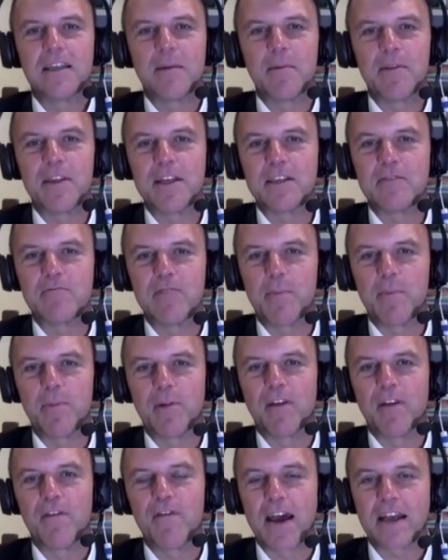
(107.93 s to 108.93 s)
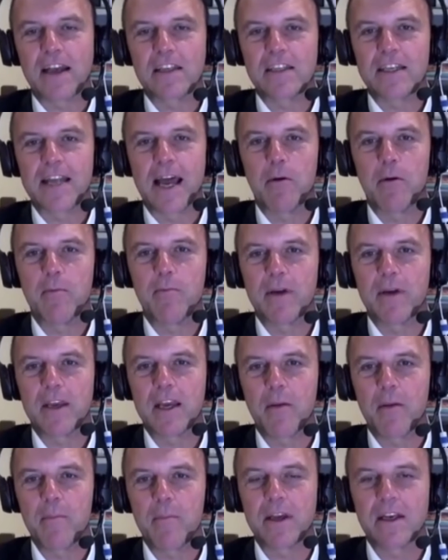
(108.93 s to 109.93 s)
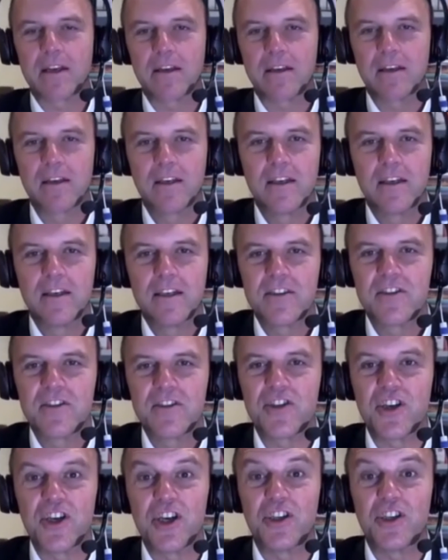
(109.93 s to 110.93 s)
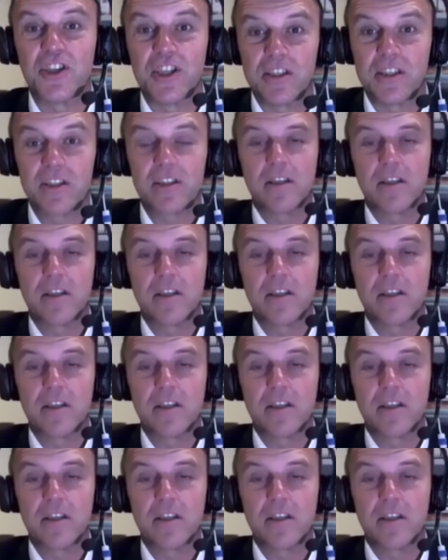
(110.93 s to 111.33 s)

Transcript: of these ripple effects are now becoming surges.